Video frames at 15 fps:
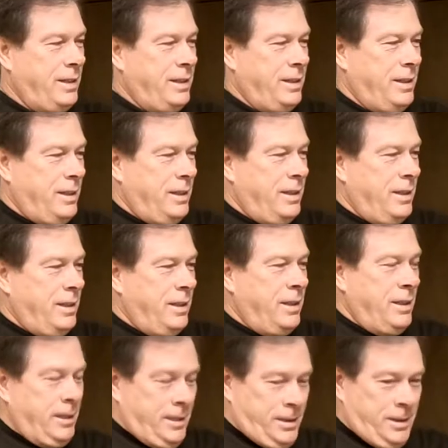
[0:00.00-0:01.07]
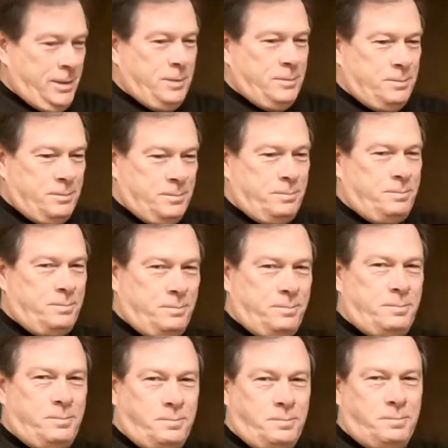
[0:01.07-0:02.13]

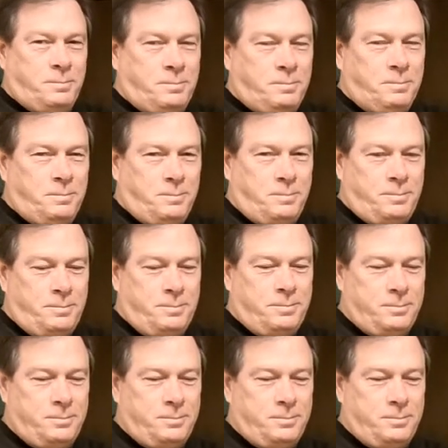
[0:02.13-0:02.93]
This person isn't speaking.